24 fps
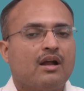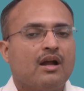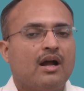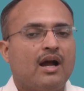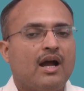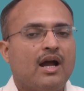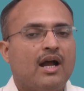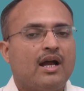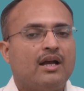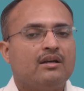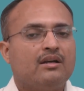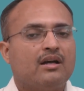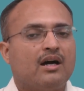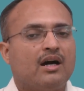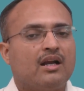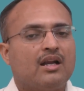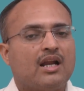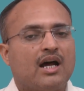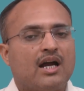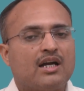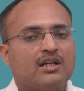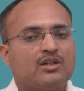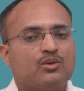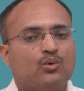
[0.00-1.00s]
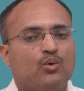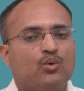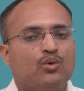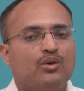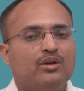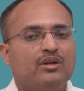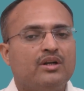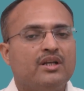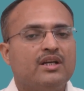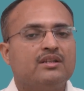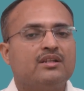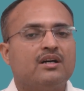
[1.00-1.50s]
and allot
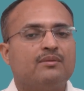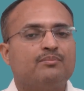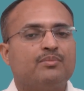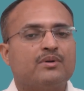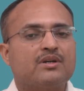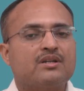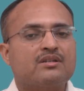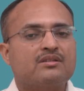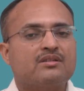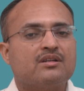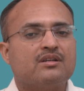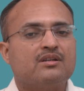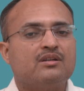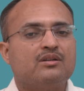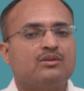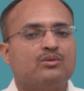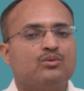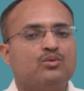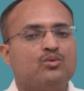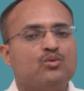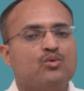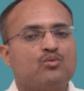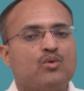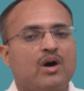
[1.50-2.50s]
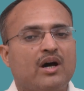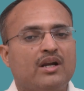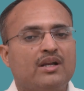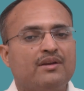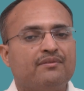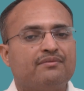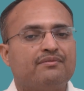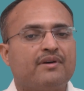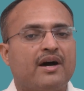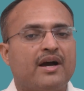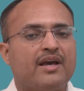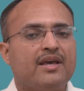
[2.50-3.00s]
only the person who
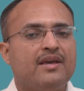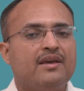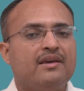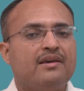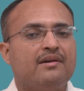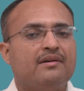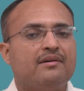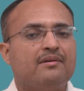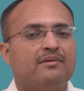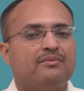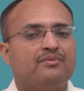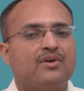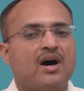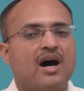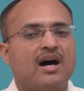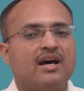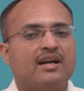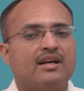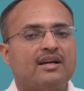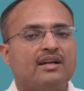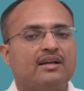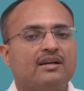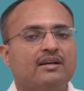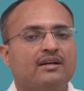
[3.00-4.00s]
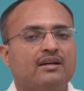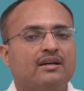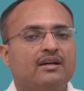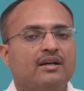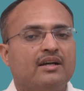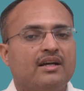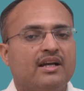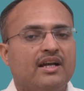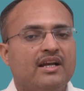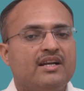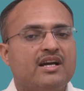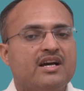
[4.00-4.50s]
qualify for
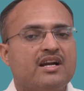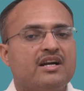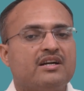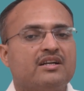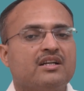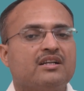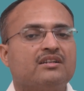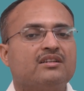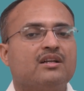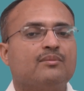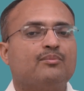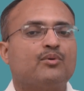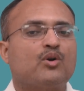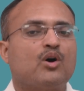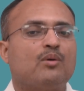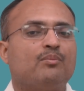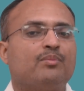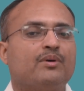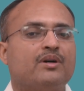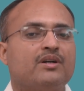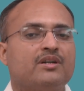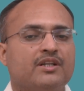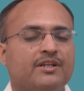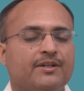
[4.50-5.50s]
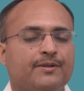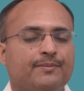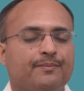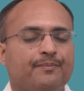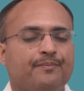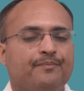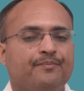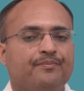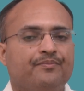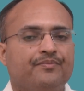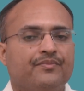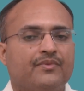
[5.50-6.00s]
inheriting the property.
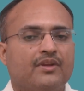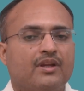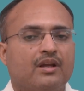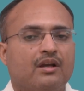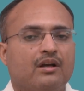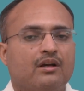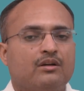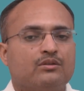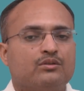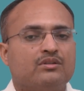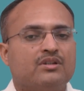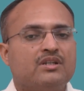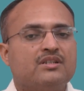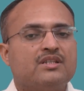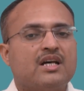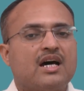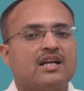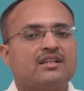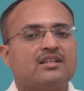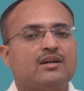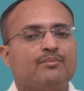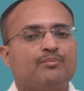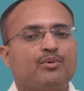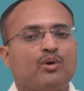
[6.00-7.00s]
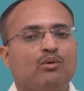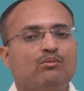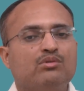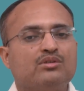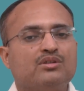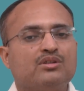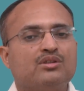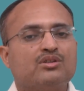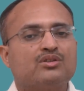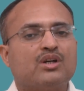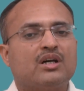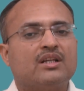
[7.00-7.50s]
These are the
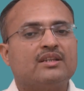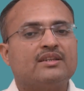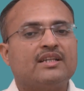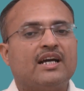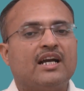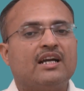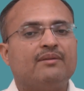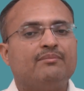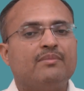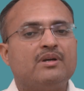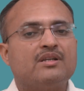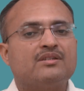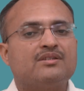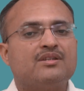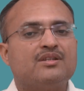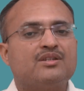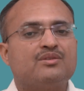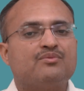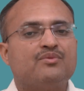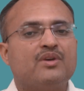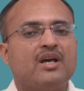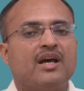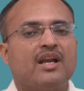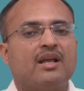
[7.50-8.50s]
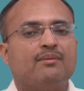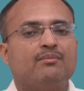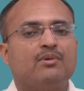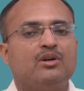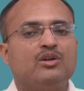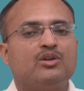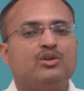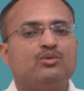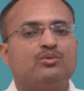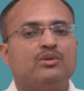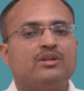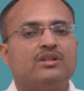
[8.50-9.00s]
provisions. On that basis we are
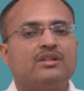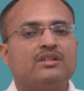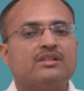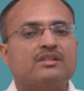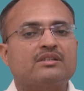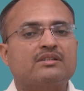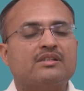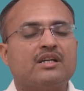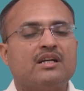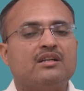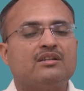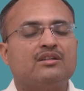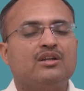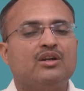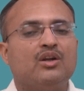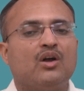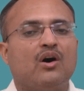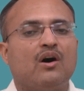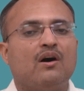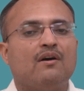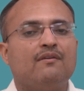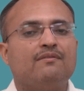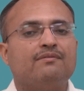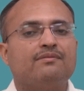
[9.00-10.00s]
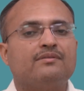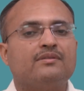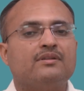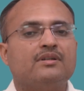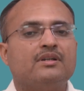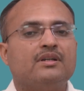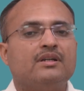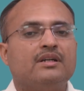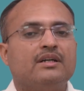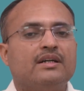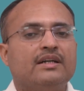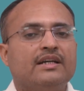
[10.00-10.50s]
able to understand the law of
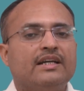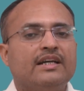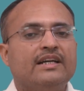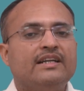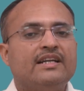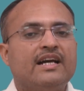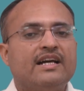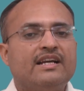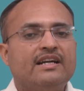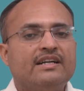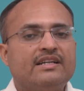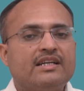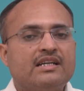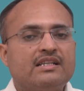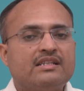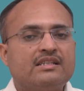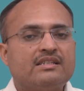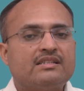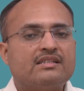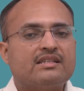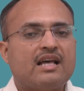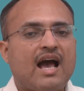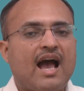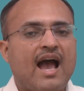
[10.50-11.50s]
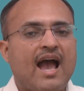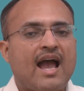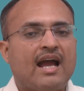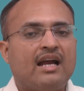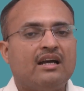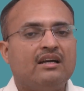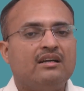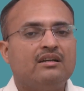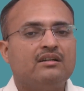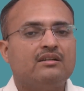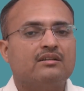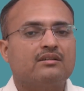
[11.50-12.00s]
inheritance
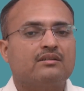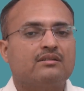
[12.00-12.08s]
and